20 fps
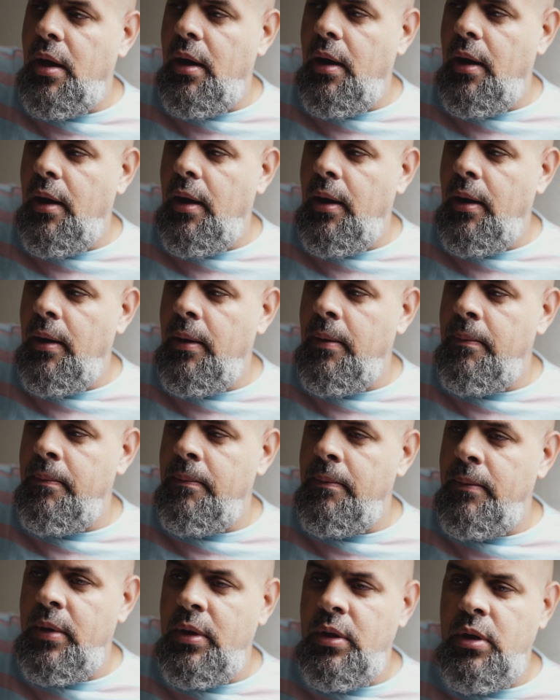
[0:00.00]

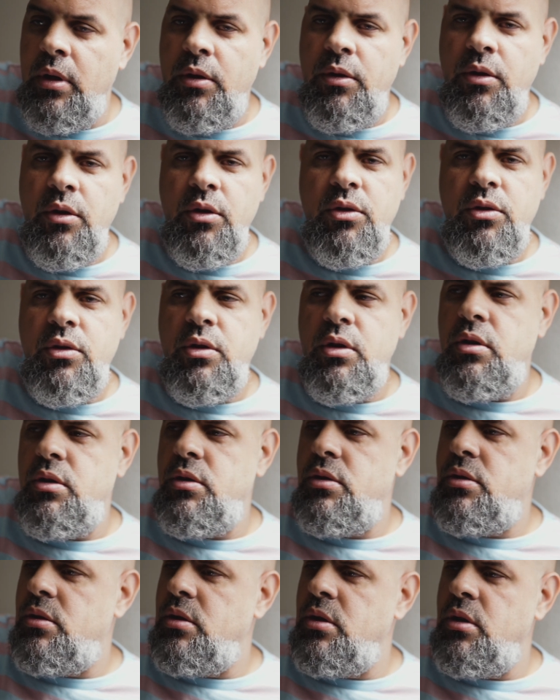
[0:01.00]

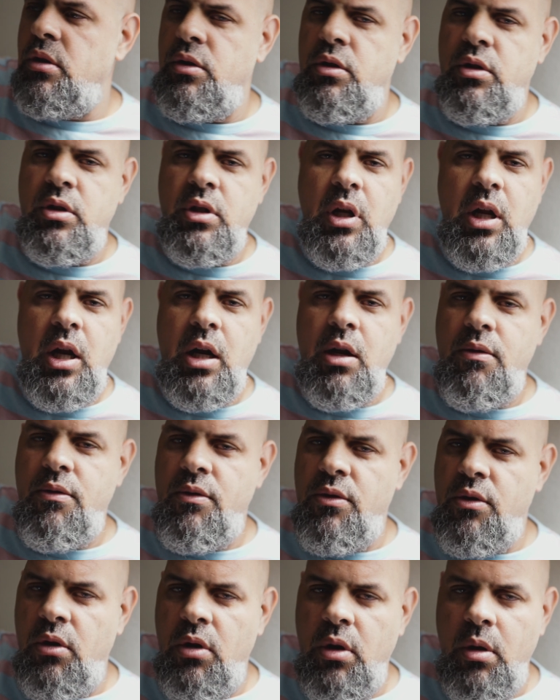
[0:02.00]
There's a lot
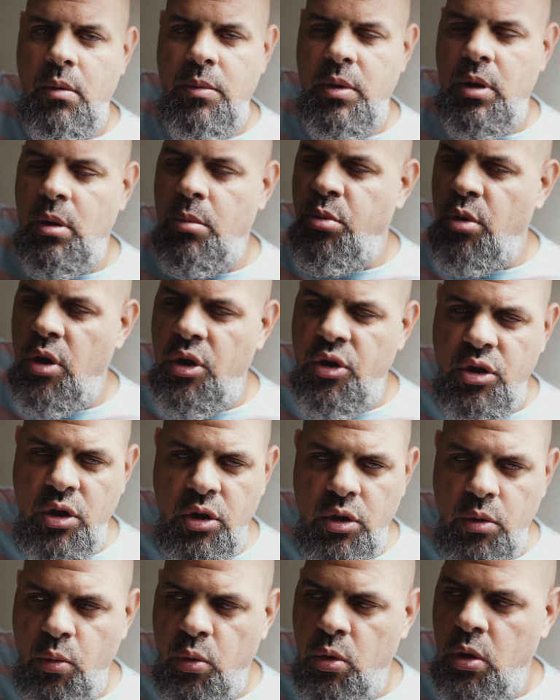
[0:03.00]
of dhulm and oppression
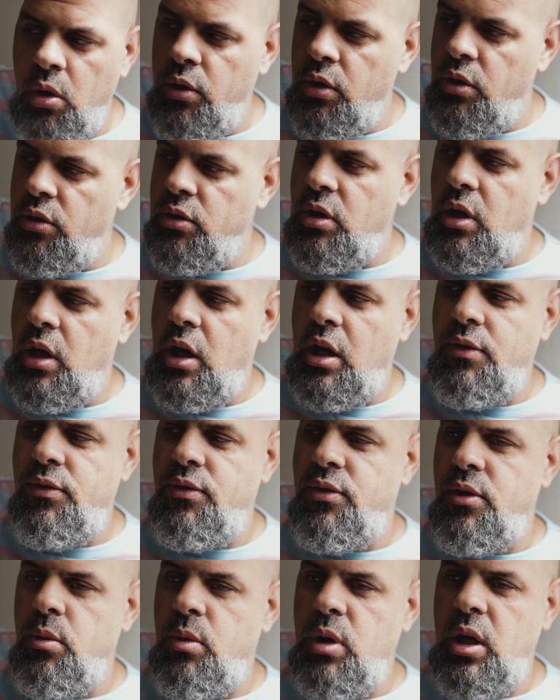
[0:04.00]
in the world. There's a lot of
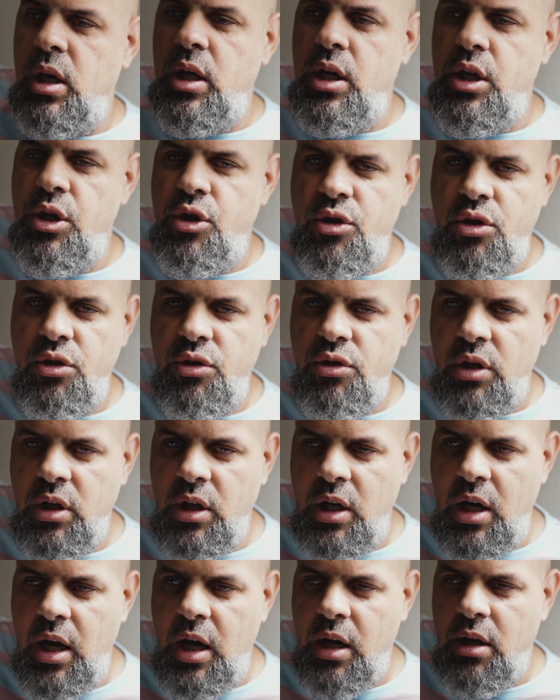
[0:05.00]
fawahish. There's a
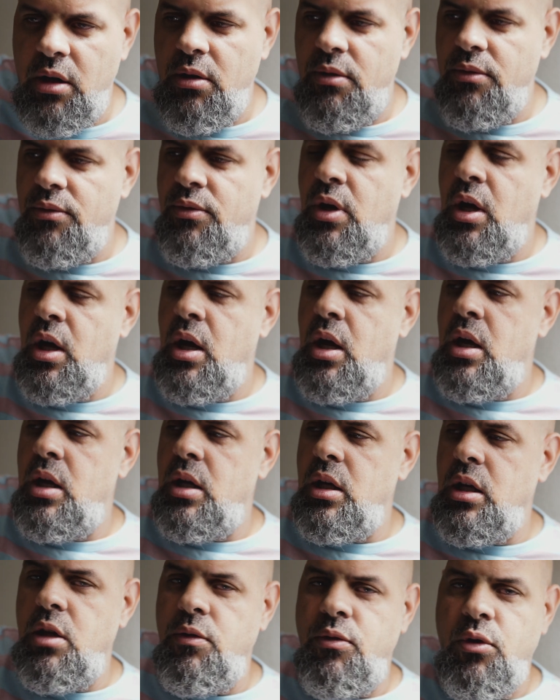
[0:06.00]
lot of
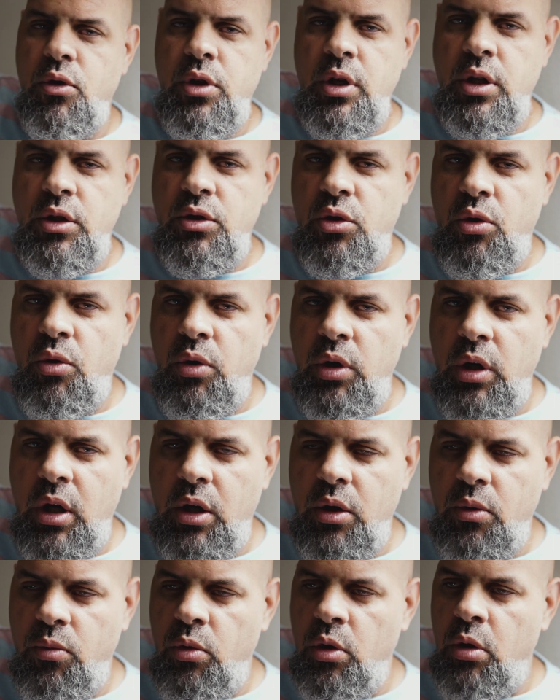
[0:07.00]
evil things going on
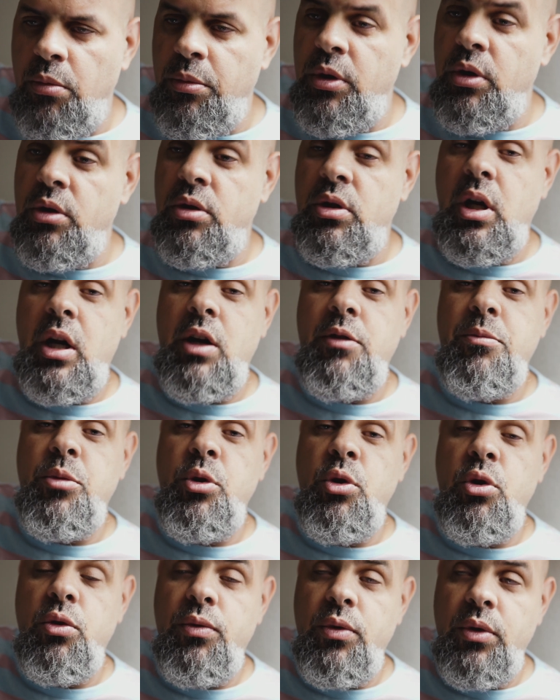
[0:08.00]
in the world. But there's a lot of
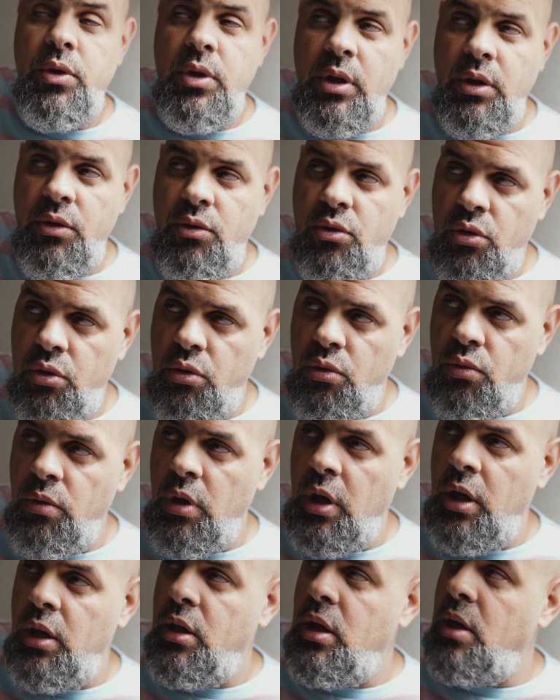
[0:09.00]
beautiful things too, right?